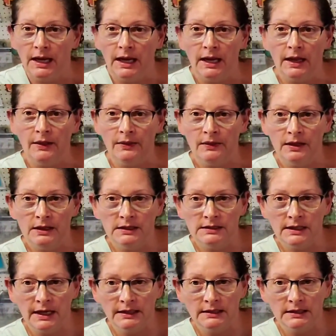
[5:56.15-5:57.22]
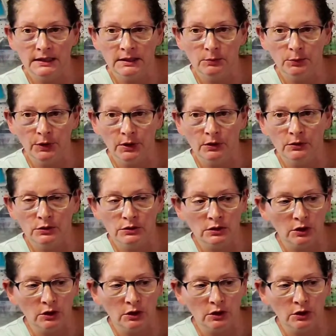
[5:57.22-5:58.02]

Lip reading: And this, I did post